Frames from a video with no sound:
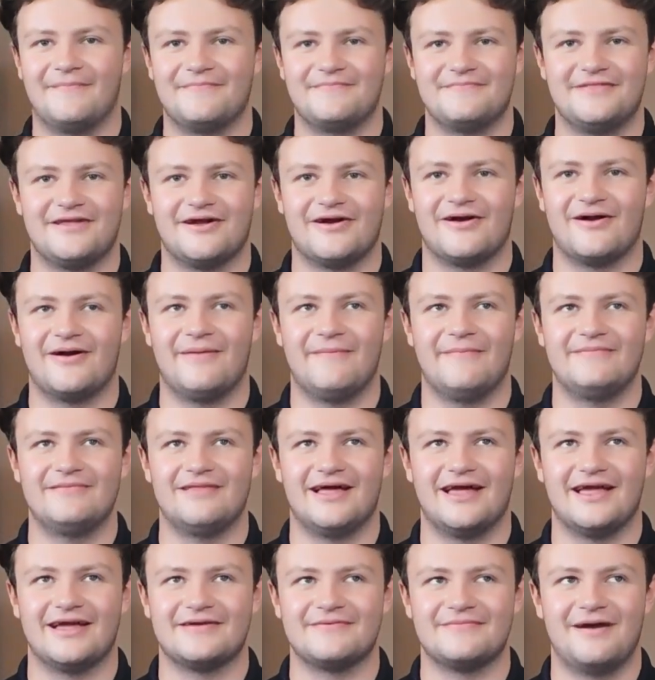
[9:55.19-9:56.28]
they're
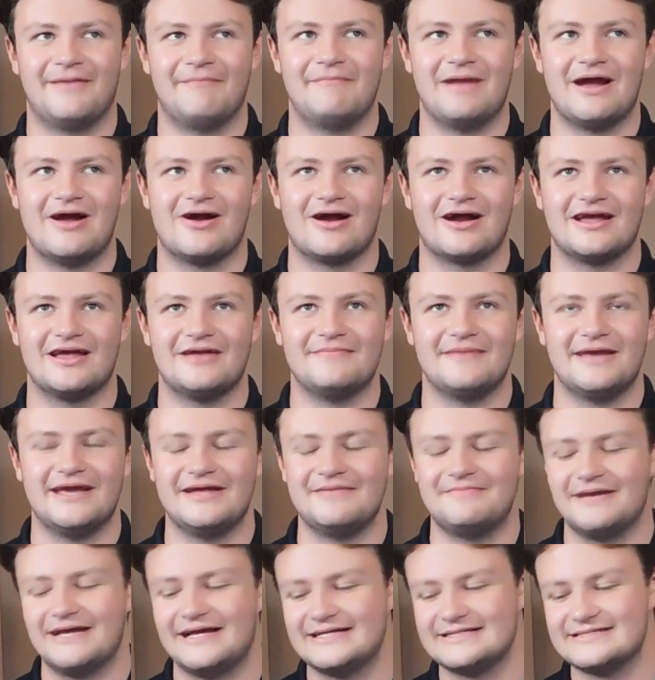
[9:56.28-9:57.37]
like American-made
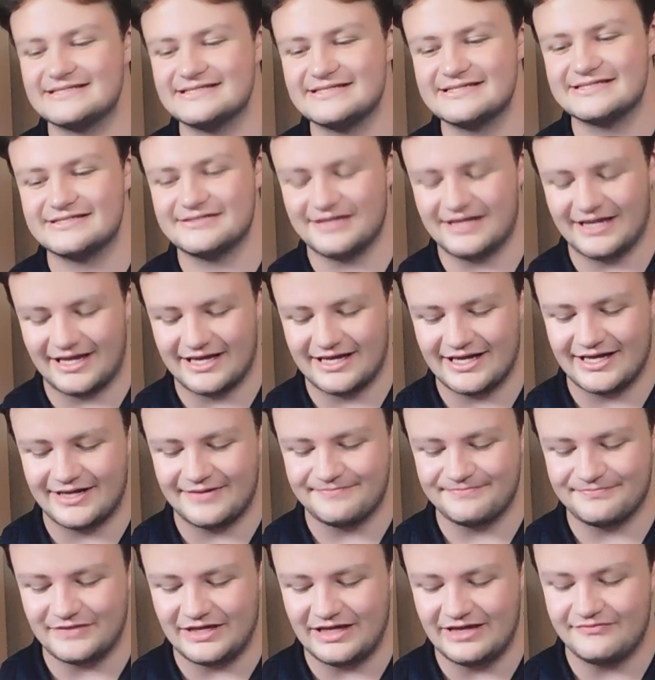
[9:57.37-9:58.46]
basses and
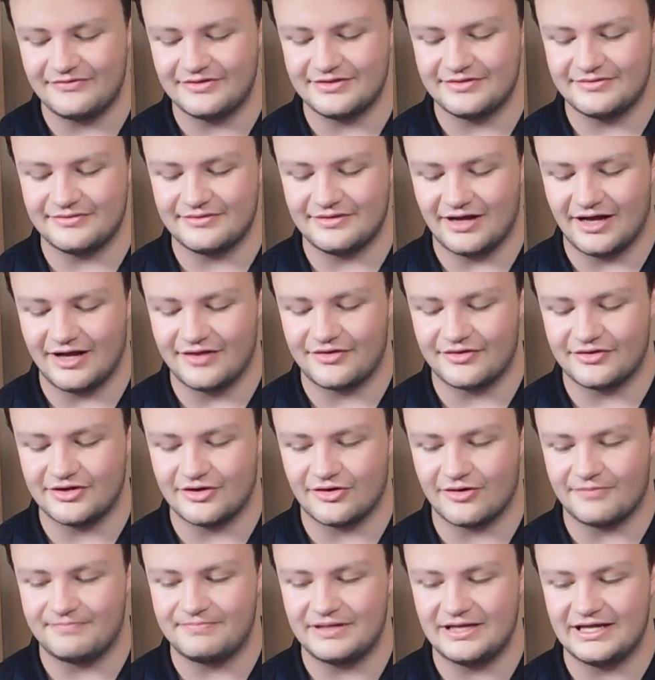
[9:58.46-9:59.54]
even other
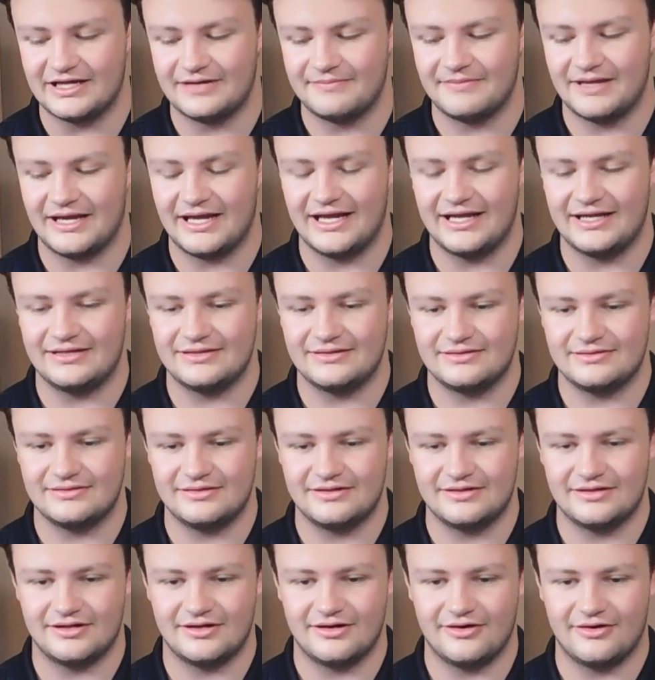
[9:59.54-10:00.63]
European-made and,
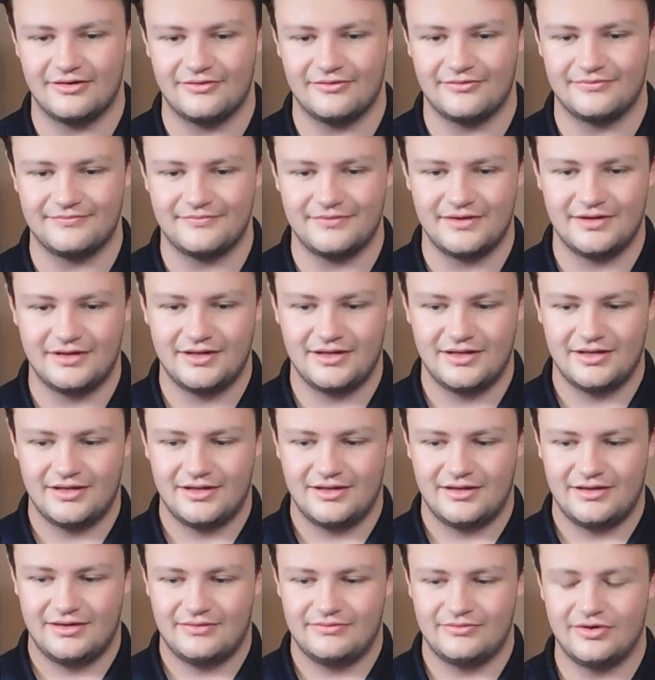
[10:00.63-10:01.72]
you know,
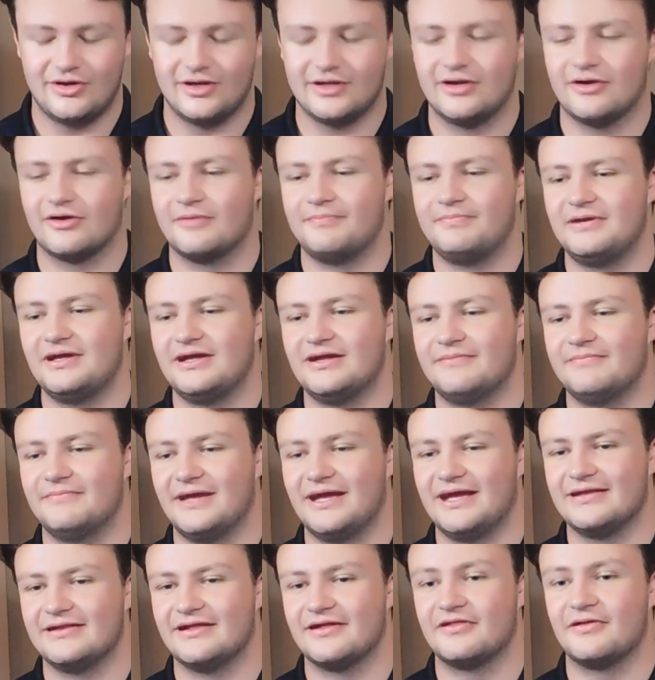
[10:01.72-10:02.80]
not
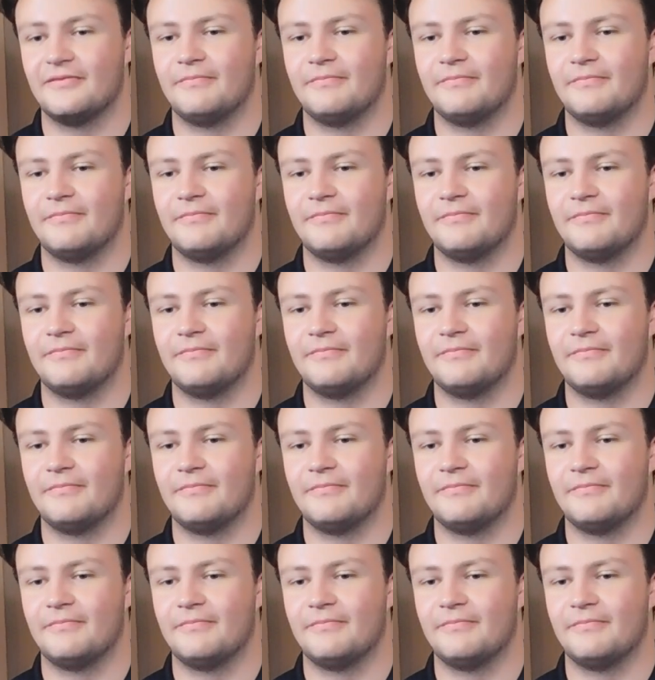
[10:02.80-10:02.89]
European-made, that's a